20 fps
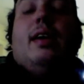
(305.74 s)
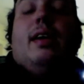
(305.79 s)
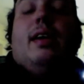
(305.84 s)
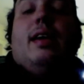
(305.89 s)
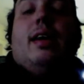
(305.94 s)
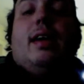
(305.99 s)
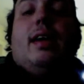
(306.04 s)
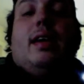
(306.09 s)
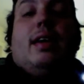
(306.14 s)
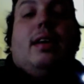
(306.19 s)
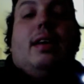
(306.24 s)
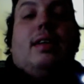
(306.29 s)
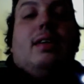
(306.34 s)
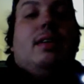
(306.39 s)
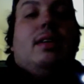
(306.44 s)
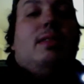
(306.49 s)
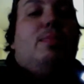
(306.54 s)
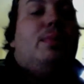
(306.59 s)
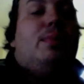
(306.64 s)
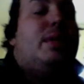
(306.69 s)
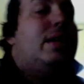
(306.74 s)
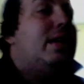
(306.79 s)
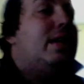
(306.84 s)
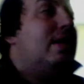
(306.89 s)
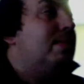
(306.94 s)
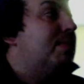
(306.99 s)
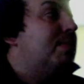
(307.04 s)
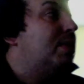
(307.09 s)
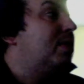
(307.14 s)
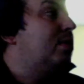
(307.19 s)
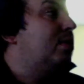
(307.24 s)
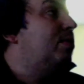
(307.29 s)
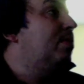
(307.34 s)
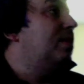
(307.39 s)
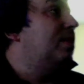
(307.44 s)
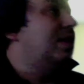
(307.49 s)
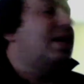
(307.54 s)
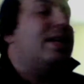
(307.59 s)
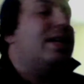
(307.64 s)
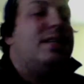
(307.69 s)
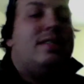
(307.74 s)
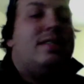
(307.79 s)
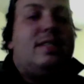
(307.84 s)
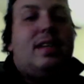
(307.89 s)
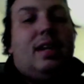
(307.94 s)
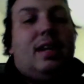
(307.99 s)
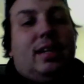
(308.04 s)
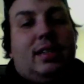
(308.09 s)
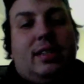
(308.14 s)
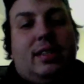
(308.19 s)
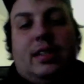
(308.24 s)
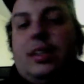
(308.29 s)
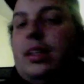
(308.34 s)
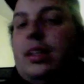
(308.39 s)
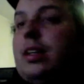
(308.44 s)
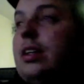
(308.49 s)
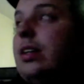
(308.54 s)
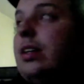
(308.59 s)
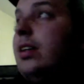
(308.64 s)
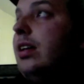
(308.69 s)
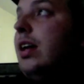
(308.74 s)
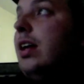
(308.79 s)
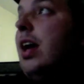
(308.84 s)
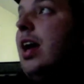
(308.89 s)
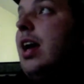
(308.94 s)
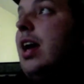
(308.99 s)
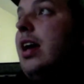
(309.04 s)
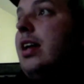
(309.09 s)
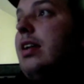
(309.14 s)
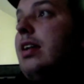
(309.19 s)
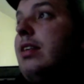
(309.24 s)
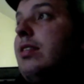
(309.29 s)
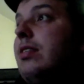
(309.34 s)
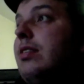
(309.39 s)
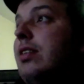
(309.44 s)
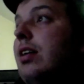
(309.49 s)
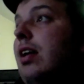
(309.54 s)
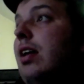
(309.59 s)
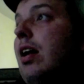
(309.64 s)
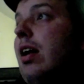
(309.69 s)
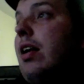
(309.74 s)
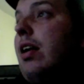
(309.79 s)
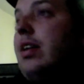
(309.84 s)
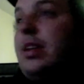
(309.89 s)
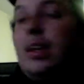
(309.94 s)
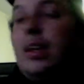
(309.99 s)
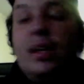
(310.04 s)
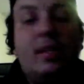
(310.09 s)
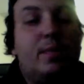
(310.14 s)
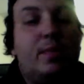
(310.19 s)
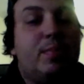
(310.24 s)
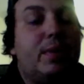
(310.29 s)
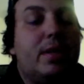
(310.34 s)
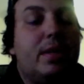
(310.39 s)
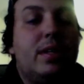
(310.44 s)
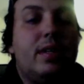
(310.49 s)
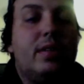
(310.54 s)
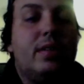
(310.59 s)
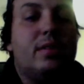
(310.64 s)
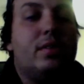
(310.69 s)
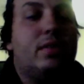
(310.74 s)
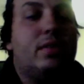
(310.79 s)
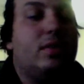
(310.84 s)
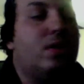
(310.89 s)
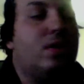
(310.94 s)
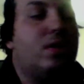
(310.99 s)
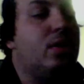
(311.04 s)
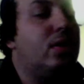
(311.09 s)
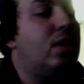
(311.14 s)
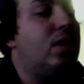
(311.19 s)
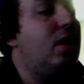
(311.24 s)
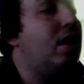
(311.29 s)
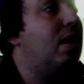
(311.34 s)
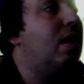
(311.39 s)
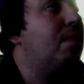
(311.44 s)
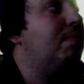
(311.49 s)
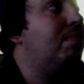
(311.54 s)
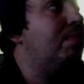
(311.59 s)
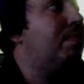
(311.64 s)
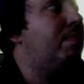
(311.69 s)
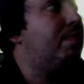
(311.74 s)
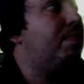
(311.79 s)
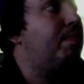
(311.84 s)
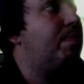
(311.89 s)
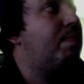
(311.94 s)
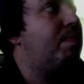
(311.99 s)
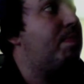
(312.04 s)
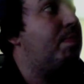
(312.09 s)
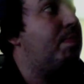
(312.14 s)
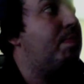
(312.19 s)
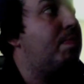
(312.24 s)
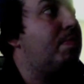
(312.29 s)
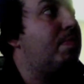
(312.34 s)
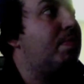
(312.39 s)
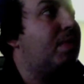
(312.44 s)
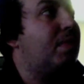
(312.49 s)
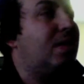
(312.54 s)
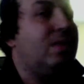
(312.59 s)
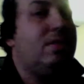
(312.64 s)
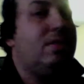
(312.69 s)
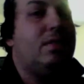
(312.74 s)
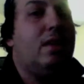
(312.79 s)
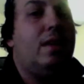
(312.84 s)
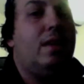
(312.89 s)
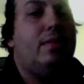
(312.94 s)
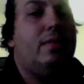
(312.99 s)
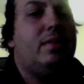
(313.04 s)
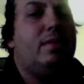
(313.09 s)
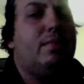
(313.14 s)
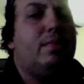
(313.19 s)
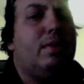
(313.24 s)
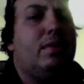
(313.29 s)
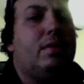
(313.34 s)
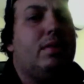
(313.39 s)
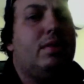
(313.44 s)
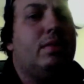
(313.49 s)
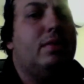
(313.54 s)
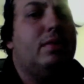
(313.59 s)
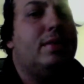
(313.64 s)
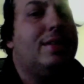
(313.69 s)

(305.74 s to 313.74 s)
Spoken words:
and it became Q&A section, and Yates McKee stood up. I think he was probably only like